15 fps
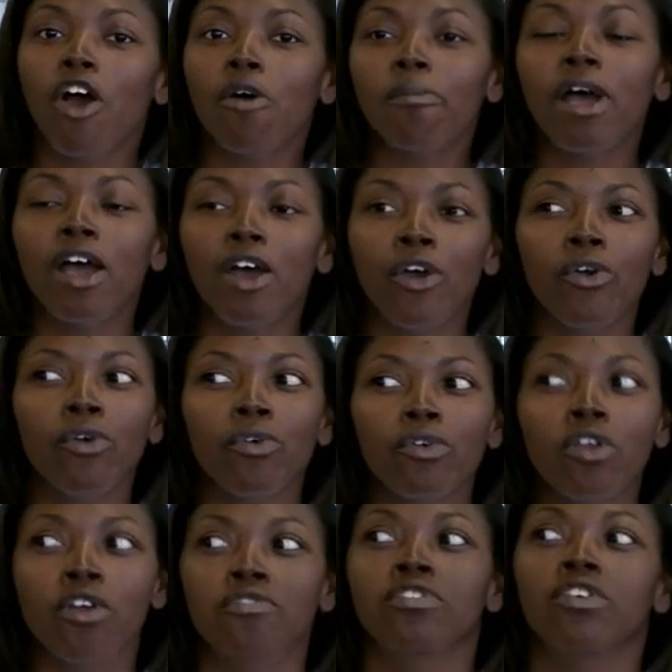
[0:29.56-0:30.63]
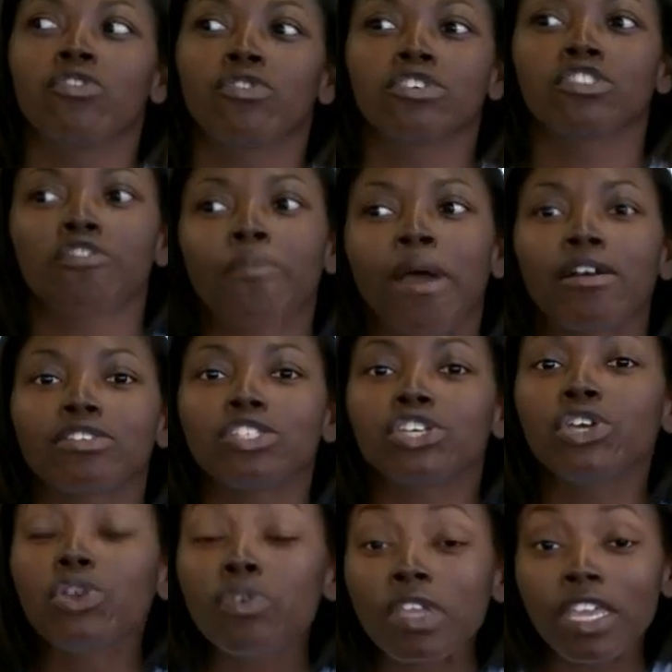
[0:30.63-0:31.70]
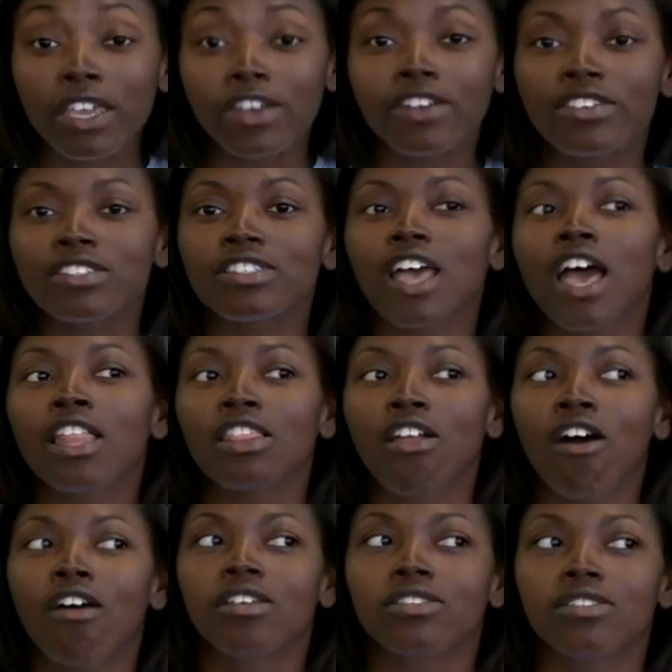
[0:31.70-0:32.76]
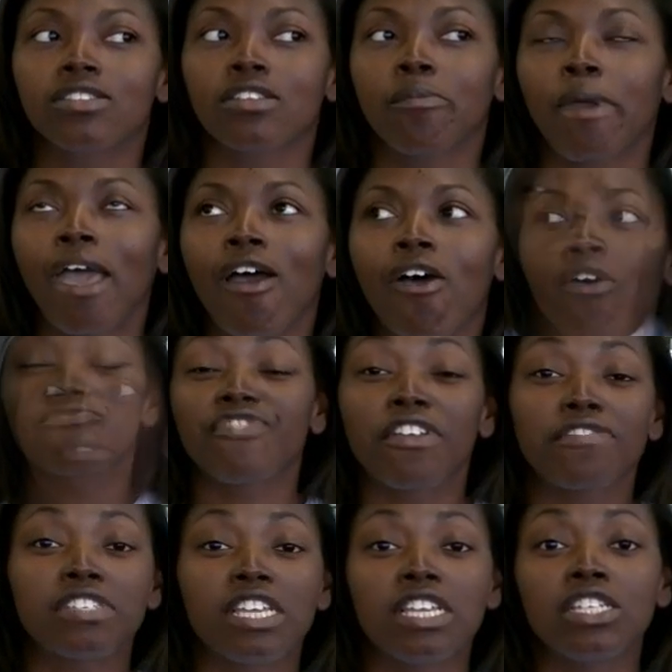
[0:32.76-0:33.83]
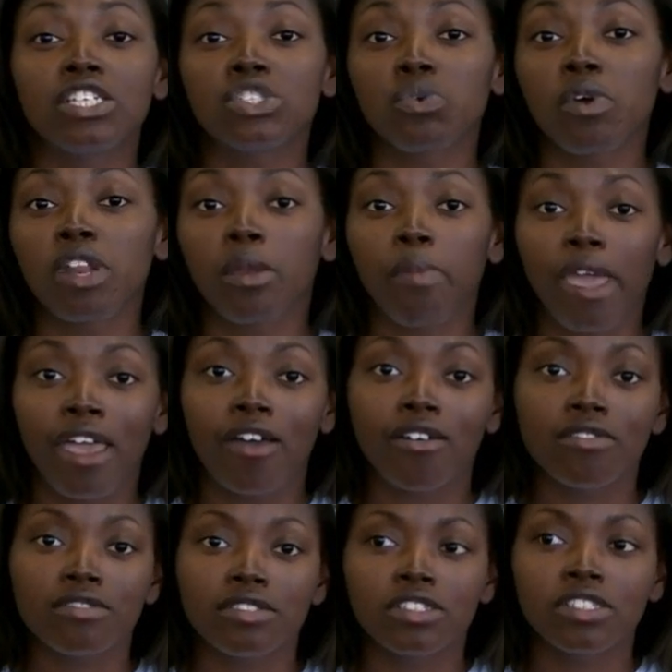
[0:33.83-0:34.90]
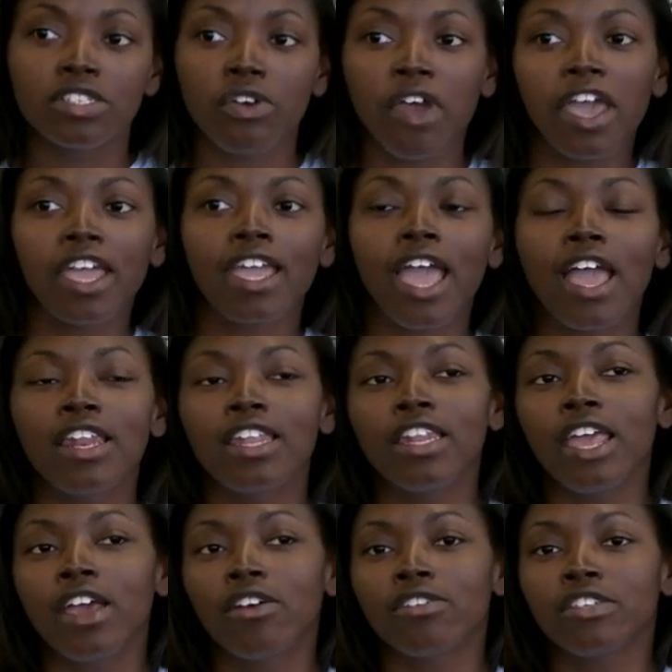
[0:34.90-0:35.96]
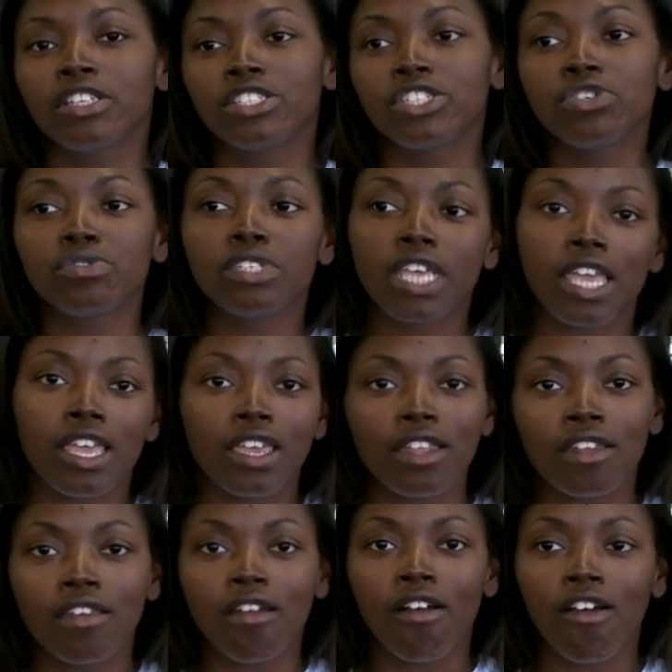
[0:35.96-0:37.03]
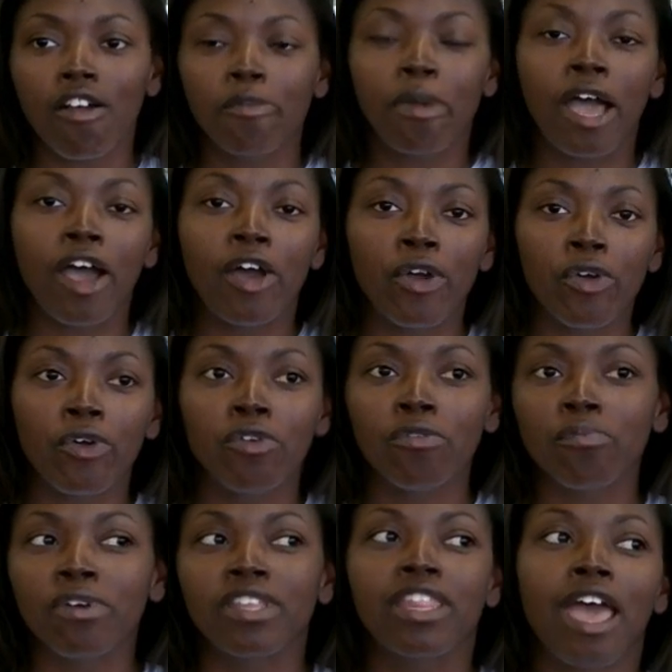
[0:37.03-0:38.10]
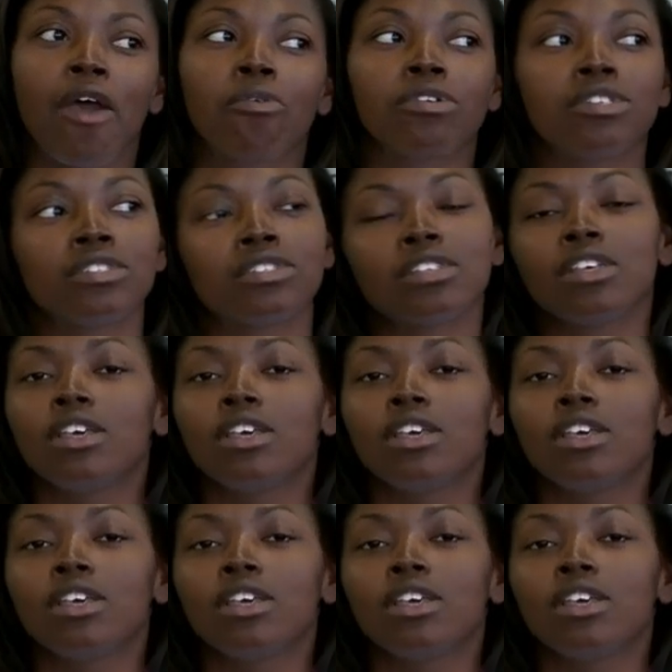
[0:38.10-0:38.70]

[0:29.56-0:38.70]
on my own, over the course of about 2 years, I lost about 15 to 20 pounds, and so I had gotten it down to 210 on my own, but that was